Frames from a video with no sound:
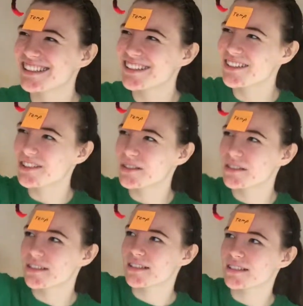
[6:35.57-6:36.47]
So
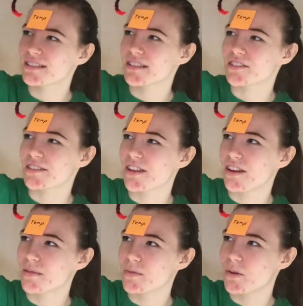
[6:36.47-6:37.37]
now
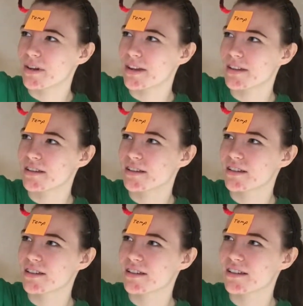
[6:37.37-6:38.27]
we
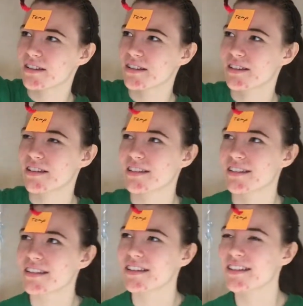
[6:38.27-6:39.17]
have 4 and
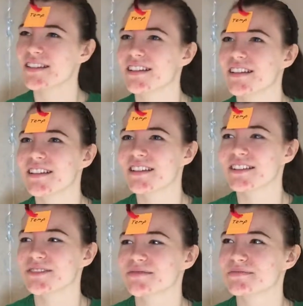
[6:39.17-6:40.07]
3
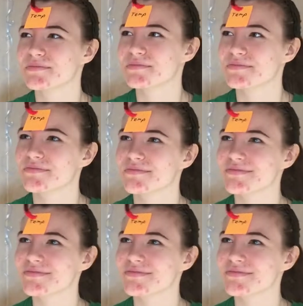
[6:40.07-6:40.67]
still unsorted.